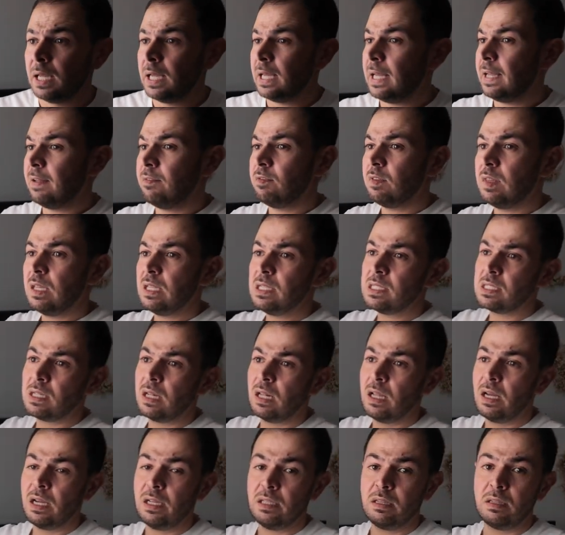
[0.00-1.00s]
and this
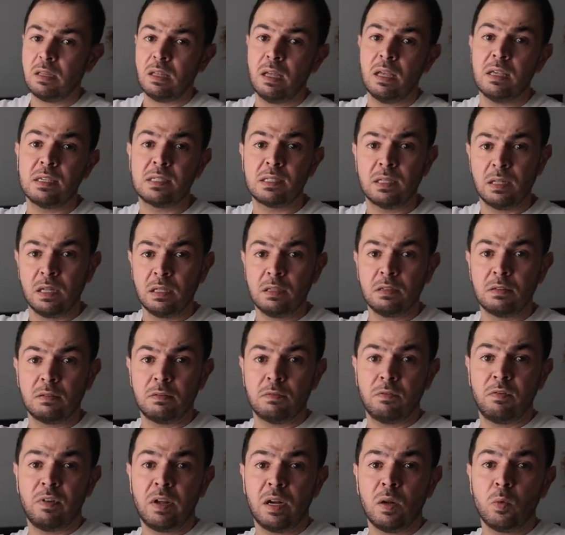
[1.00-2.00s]
light is not
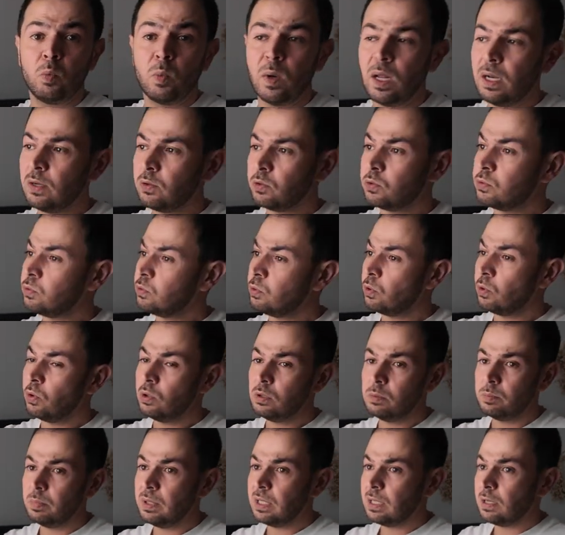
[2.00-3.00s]
very well
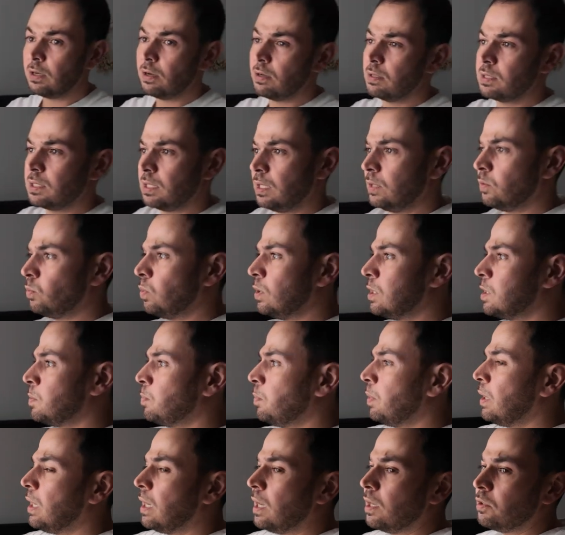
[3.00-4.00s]
controlled because it will
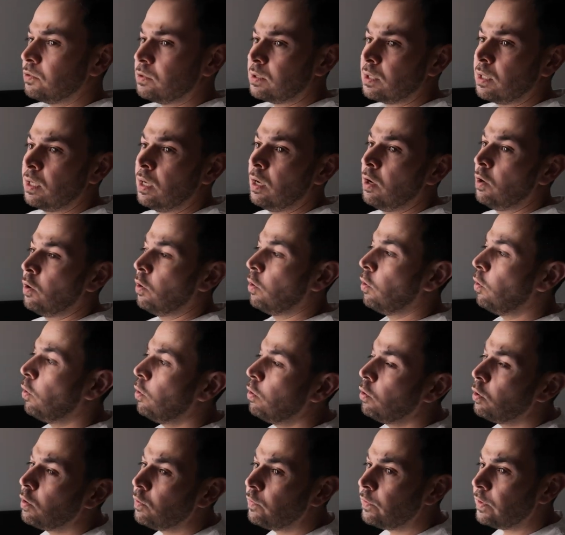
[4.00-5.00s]
spill out
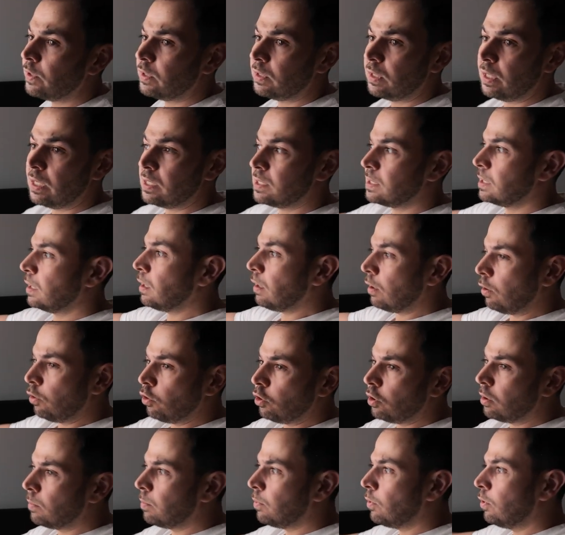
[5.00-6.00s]
all over this
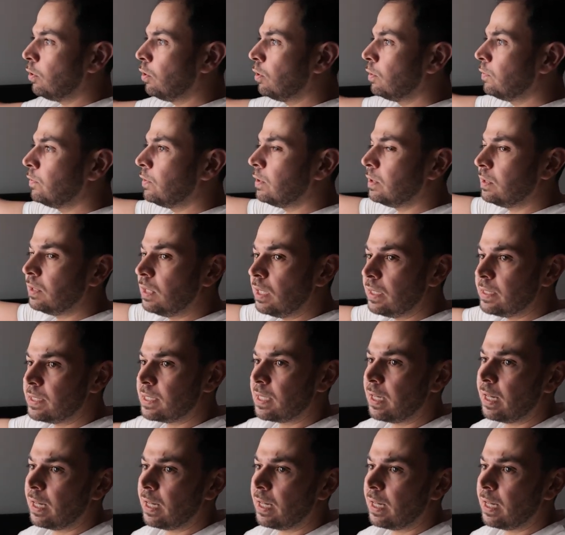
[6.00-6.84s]
globe, all over this